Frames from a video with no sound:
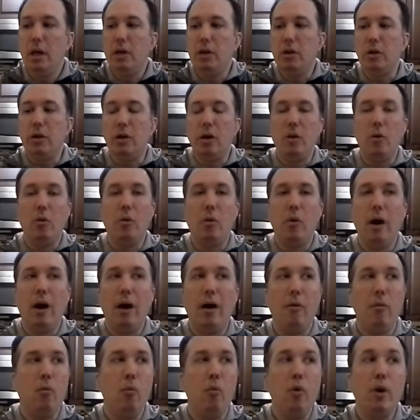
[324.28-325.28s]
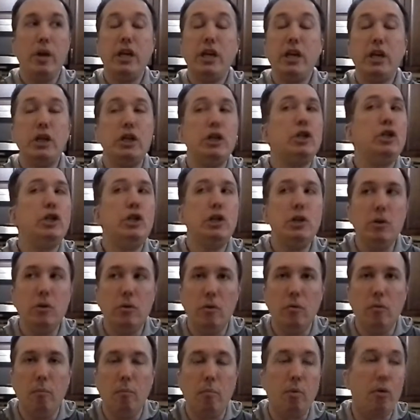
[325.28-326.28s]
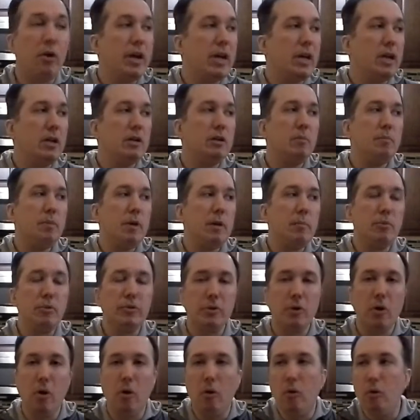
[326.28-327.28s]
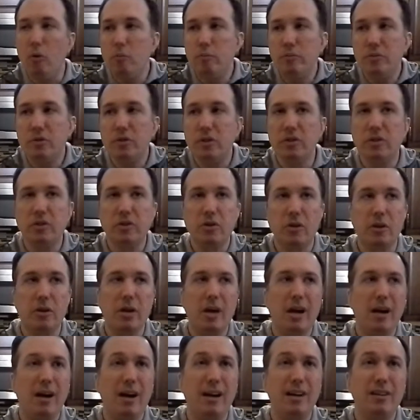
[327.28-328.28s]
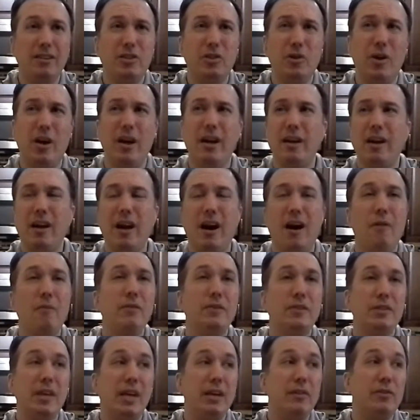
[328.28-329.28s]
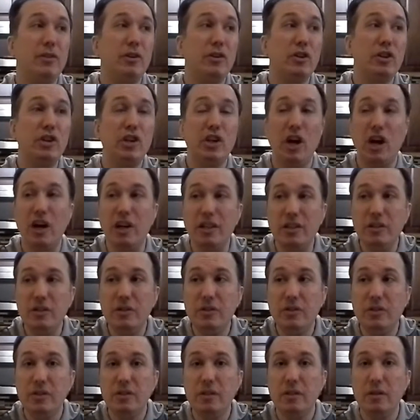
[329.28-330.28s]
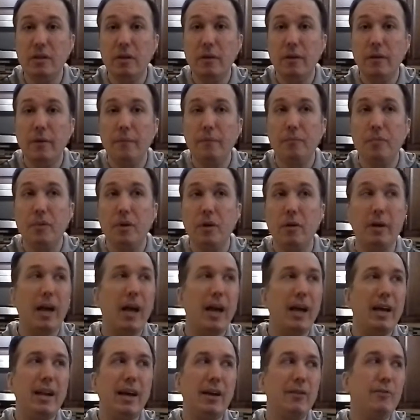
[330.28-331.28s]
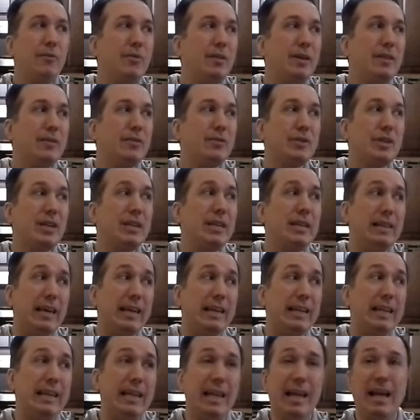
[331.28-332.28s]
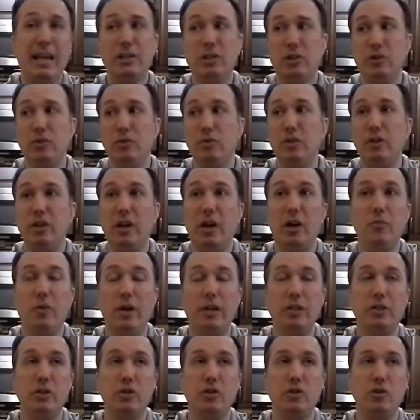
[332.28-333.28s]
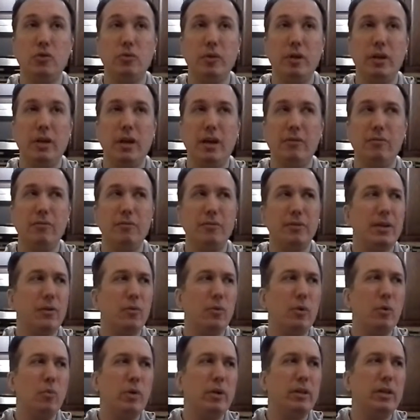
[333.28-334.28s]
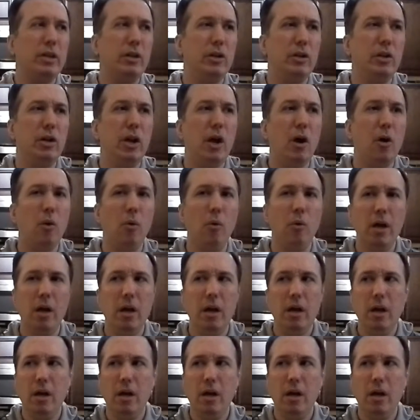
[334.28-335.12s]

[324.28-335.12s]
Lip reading: You know, what are you going to do? Break into people's homes and start trying to confiscate their guns? Okay, and I don't think there's any like national gun registry. I don't think we really know